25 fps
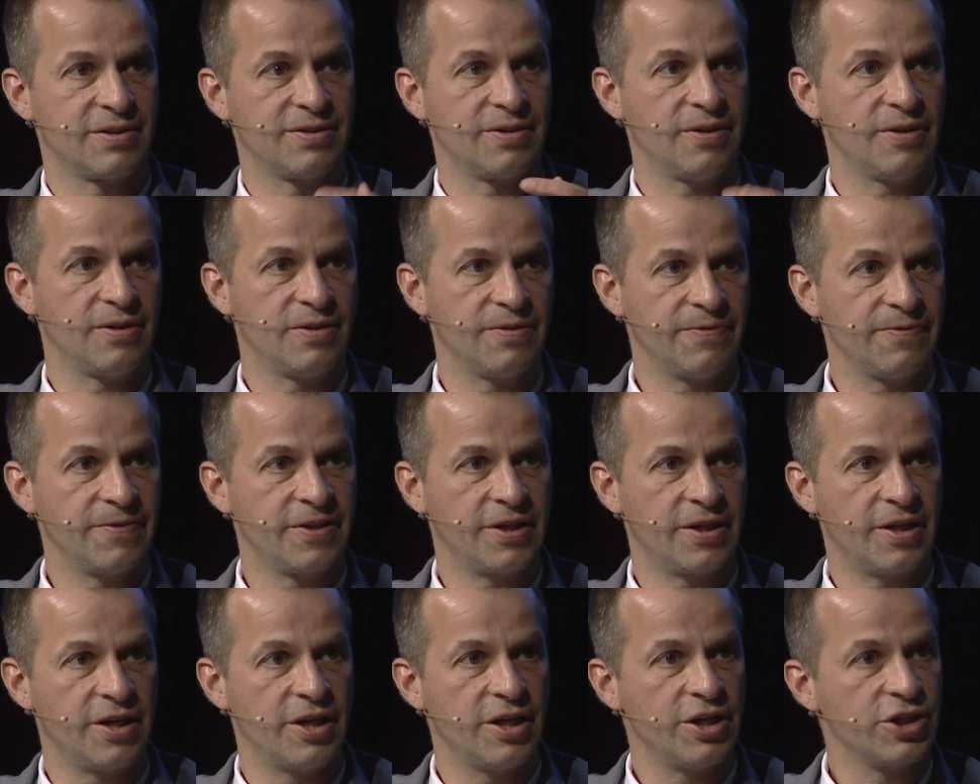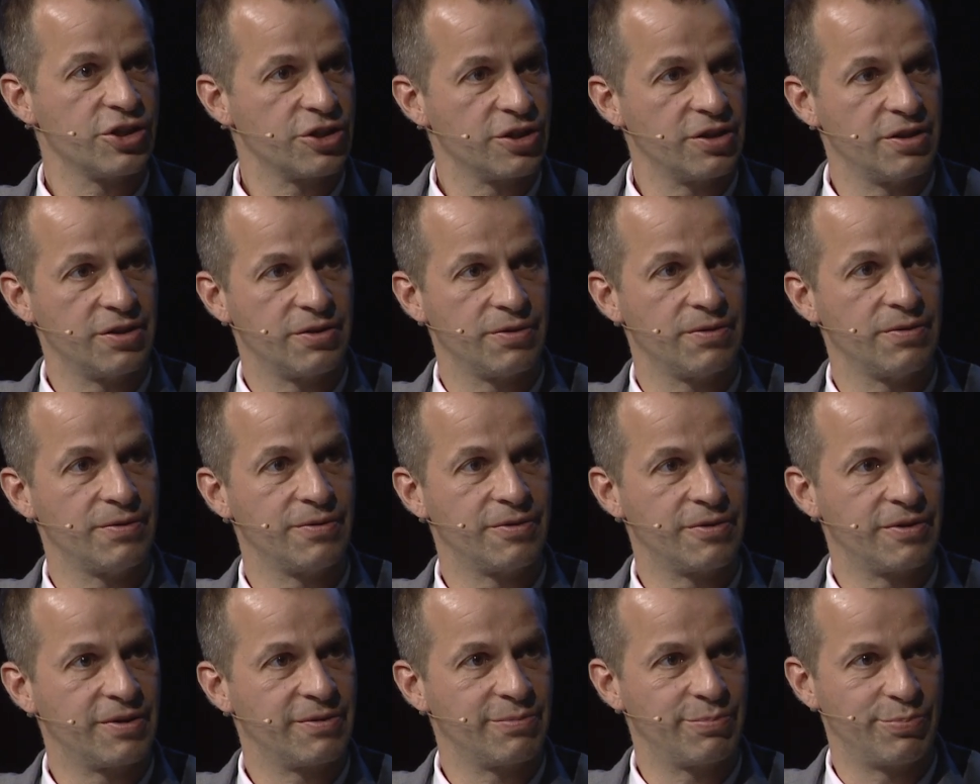certification to
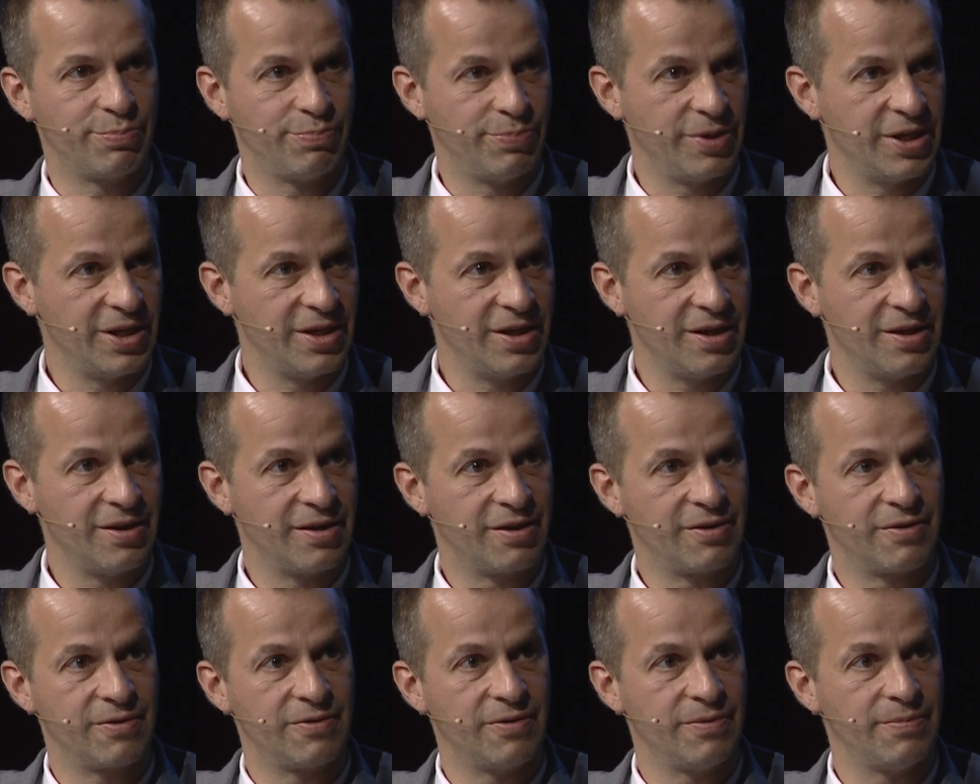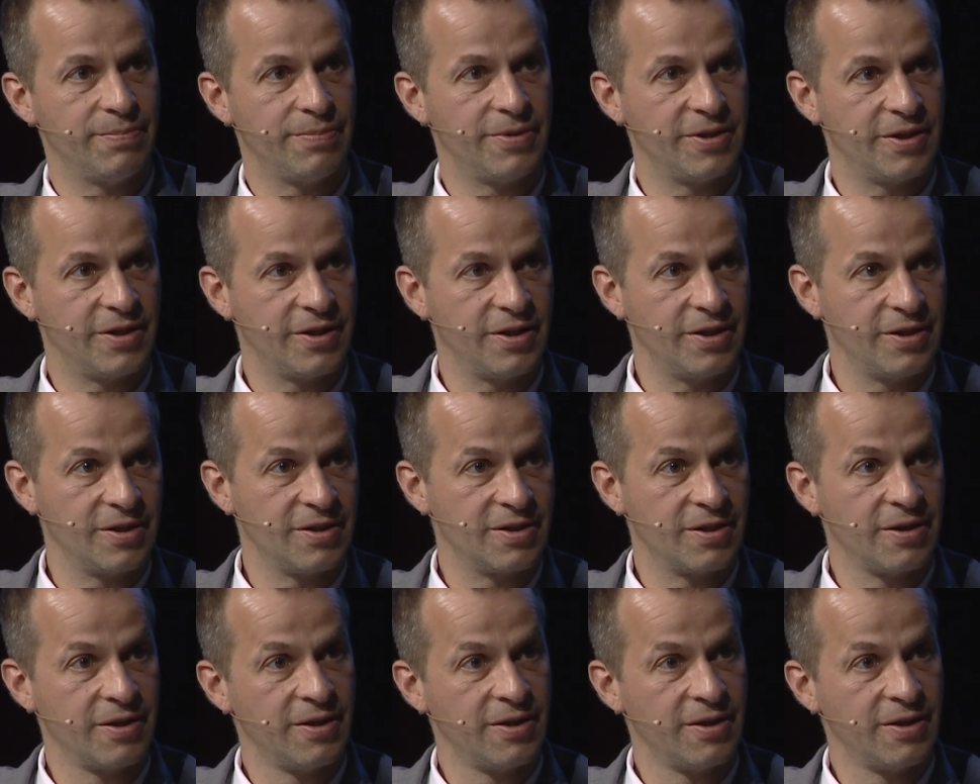be competent?